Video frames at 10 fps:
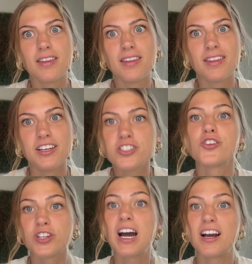these are
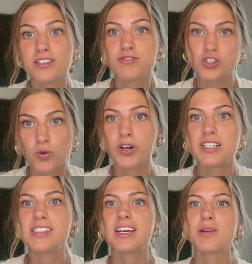the kind of
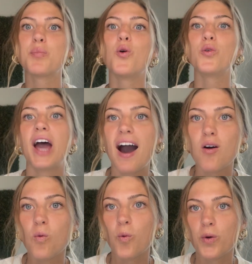stories that get pulled
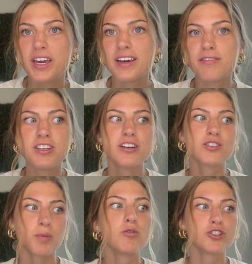out when we give the
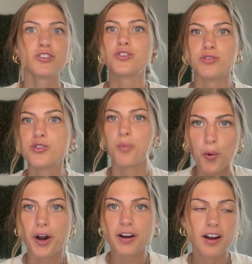exposure to the
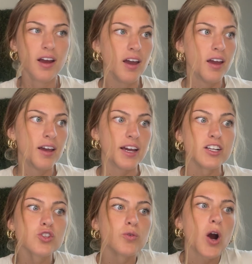sport. And
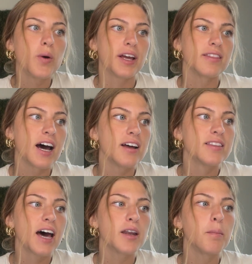it's growing.
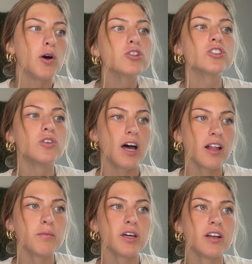That emotional
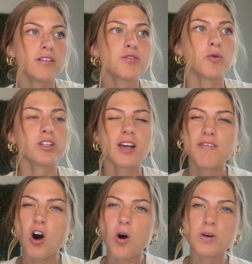element of sports,
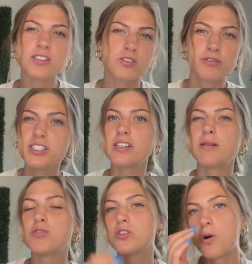the reason
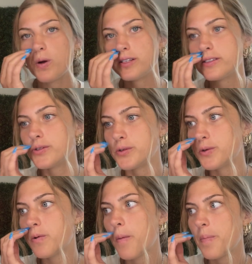I'm so into